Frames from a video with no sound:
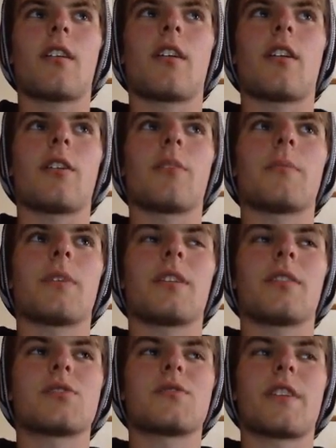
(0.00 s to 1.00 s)
It
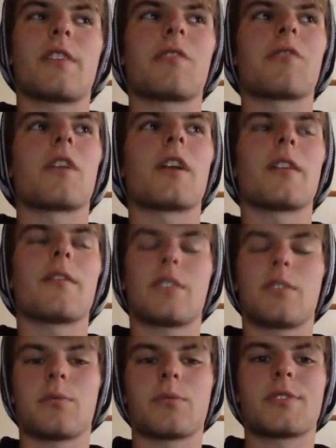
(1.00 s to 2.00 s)
is very rare
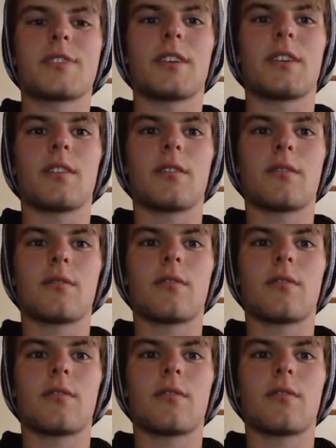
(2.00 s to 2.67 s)
that you will see